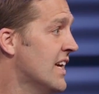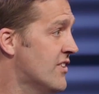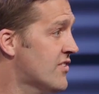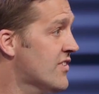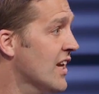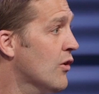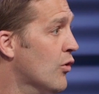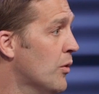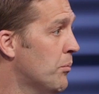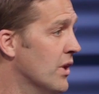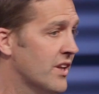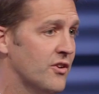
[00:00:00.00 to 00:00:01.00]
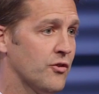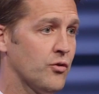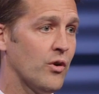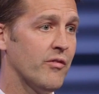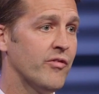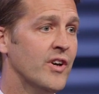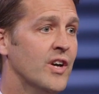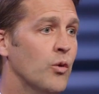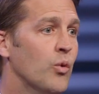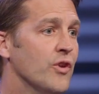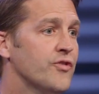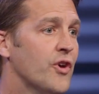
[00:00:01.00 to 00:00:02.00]
it's tinkerable in a sort of
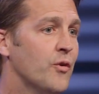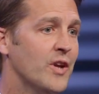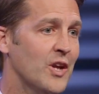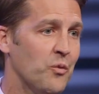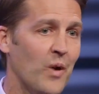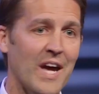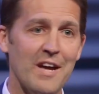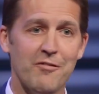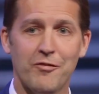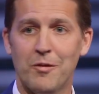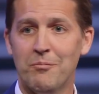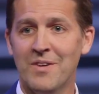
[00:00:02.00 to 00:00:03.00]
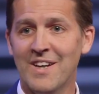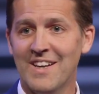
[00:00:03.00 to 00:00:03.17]
Wilsonian way from